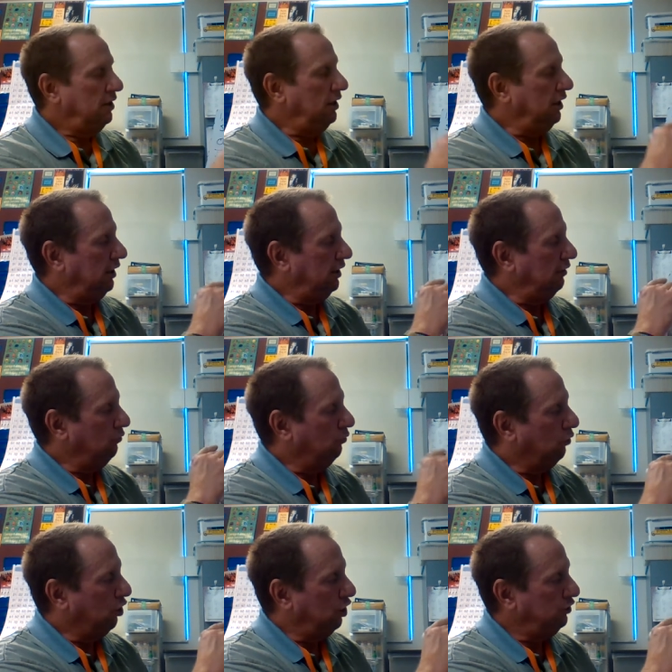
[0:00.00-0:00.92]
in
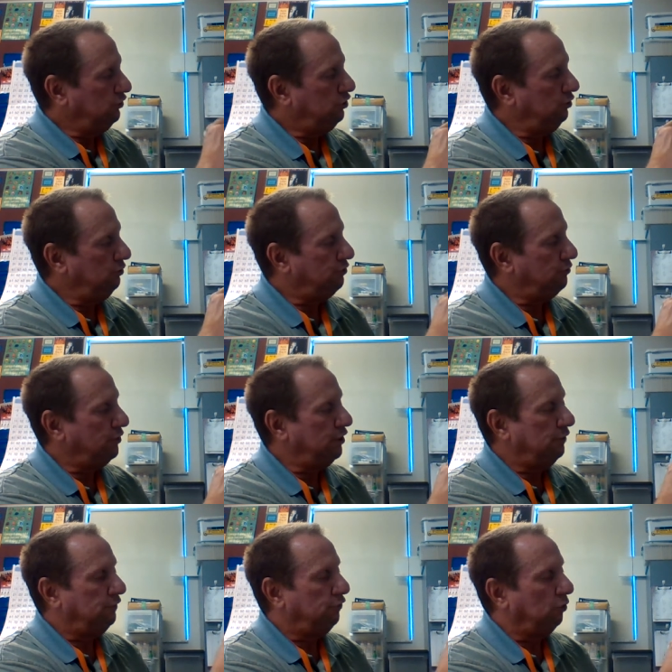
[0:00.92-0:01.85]
one, two, three,
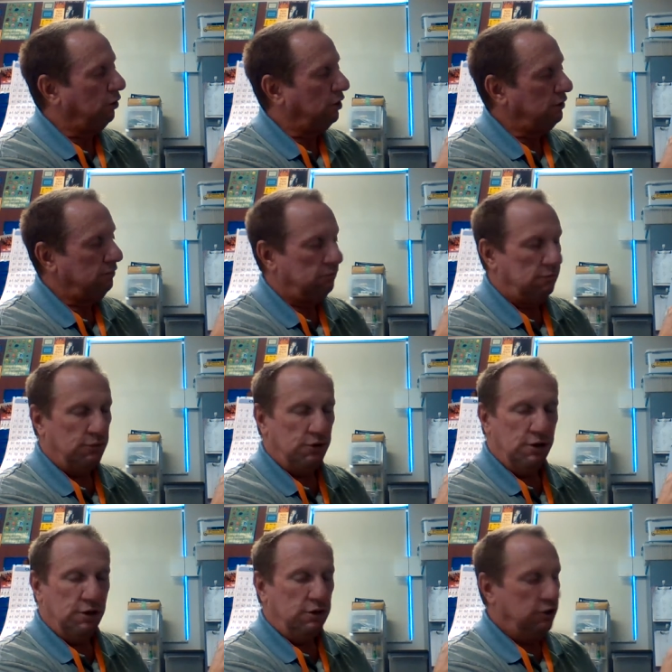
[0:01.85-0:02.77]
or four,
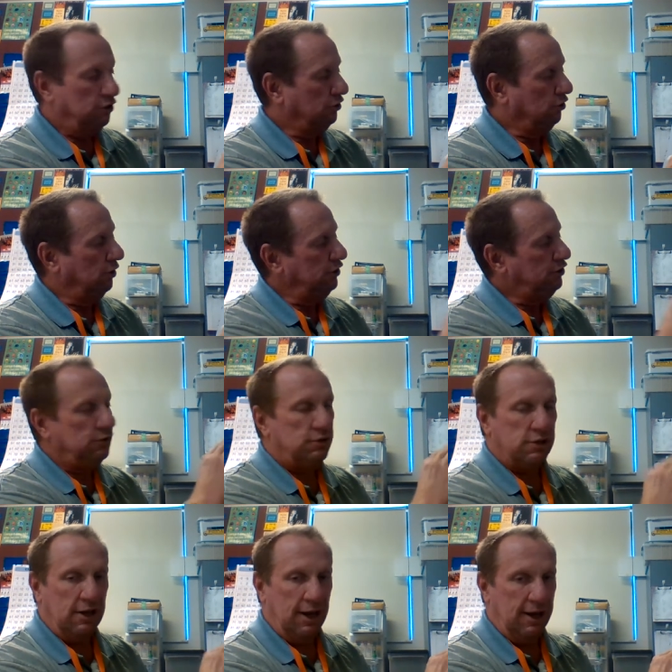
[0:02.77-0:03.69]
you're going to
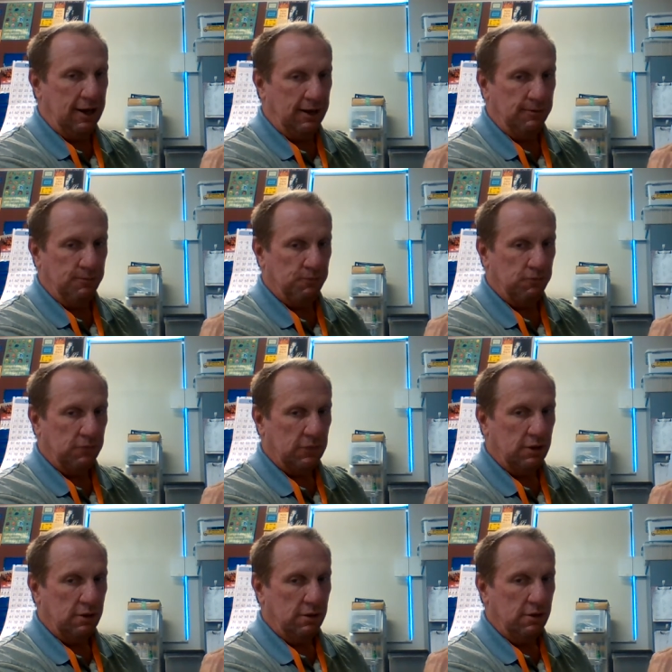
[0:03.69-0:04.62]
stay
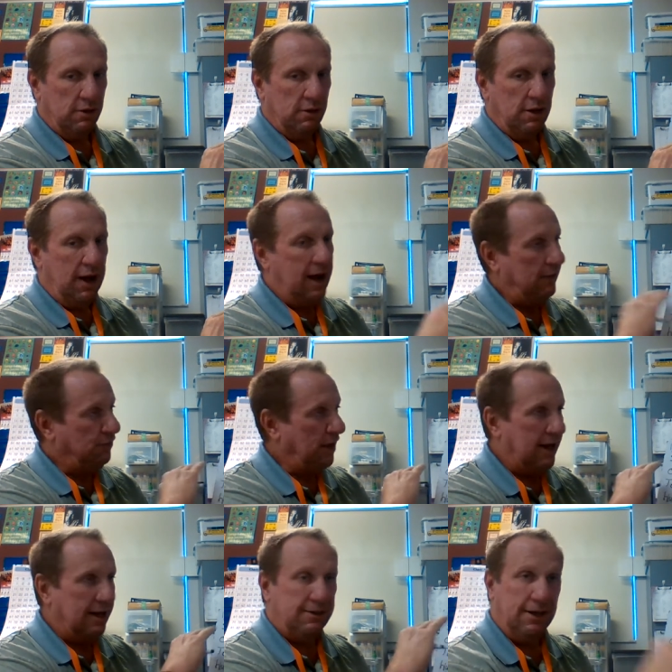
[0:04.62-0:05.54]
at
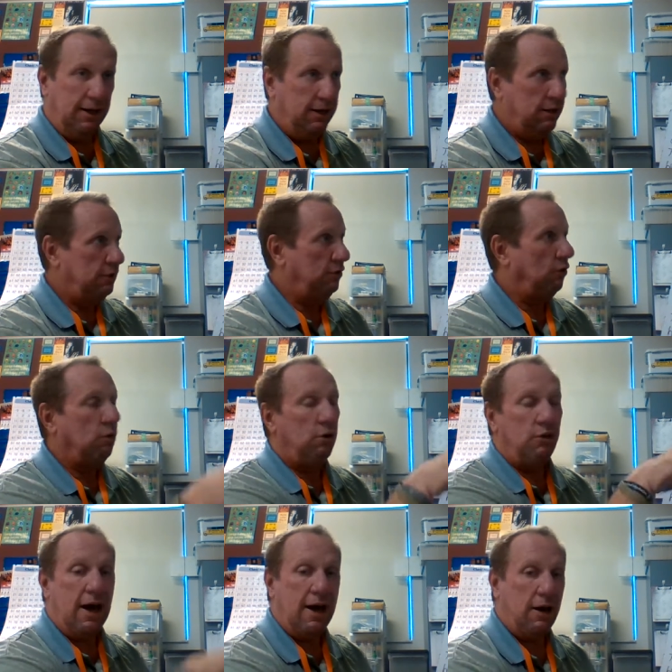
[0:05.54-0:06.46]
that 10
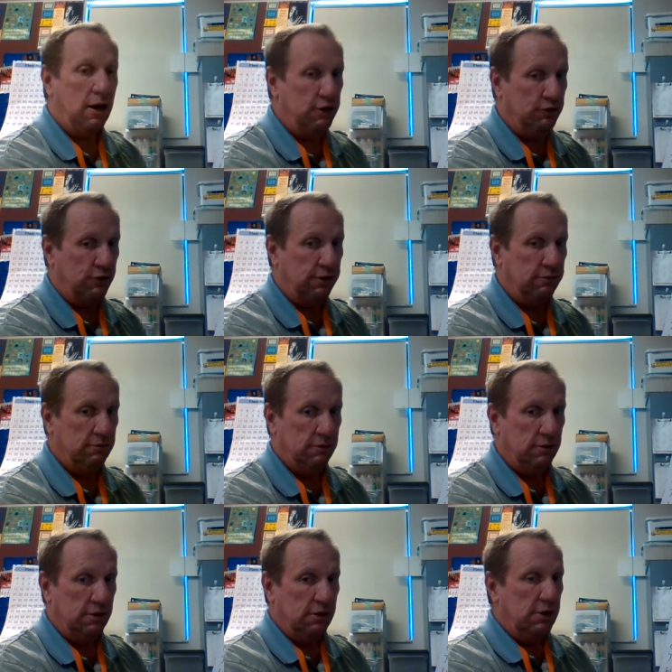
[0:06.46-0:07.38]
or that 100.
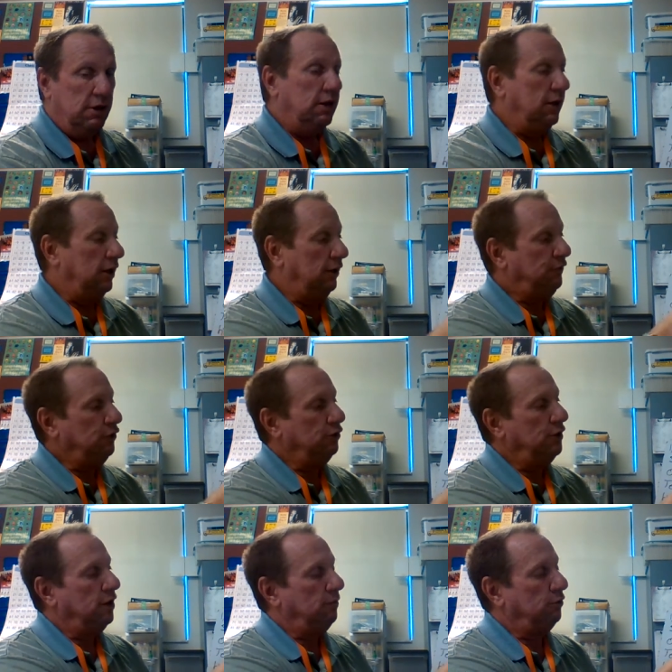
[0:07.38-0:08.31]
If
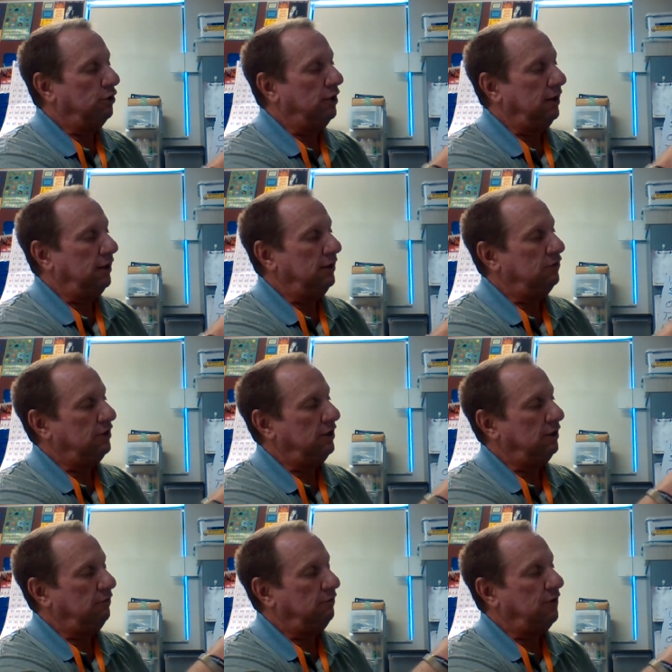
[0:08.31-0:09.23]
your number ends
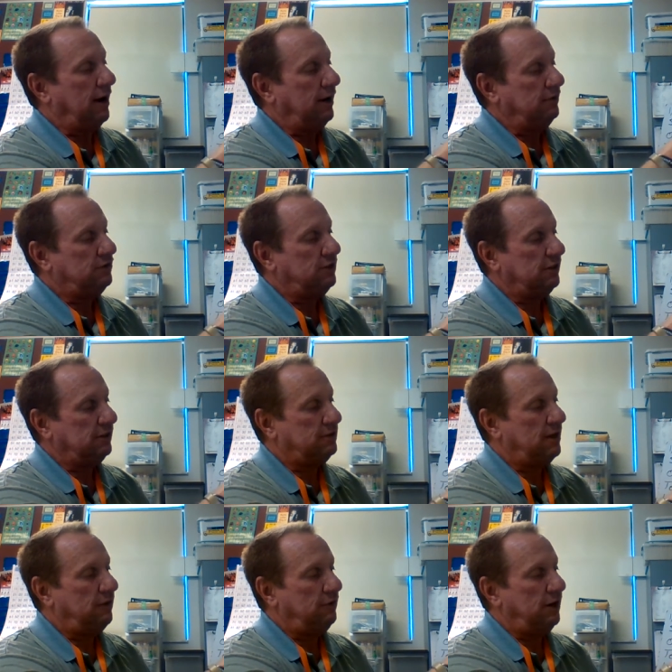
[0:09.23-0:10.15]
in five, six,
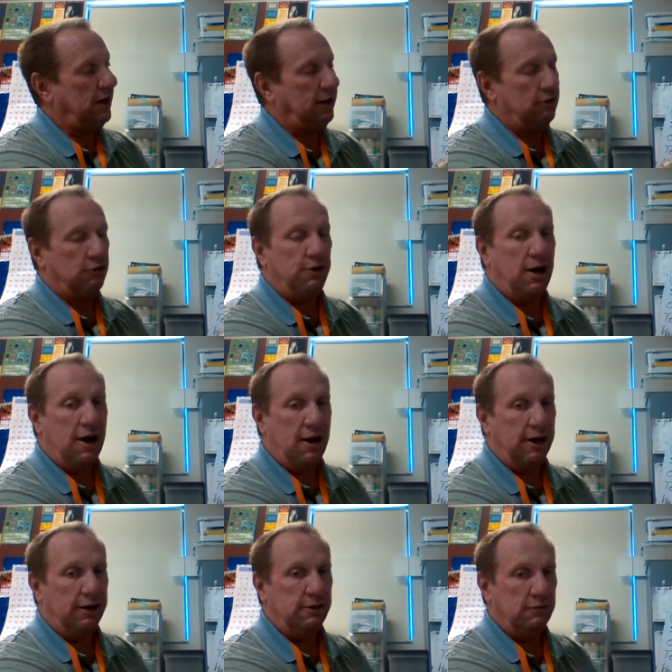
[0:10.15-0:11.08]
seven, eight, or
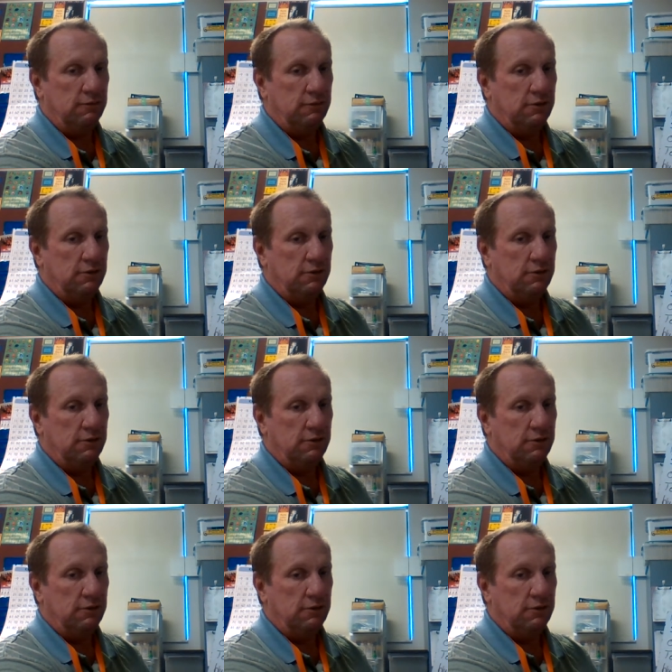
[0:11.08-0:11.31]
nine,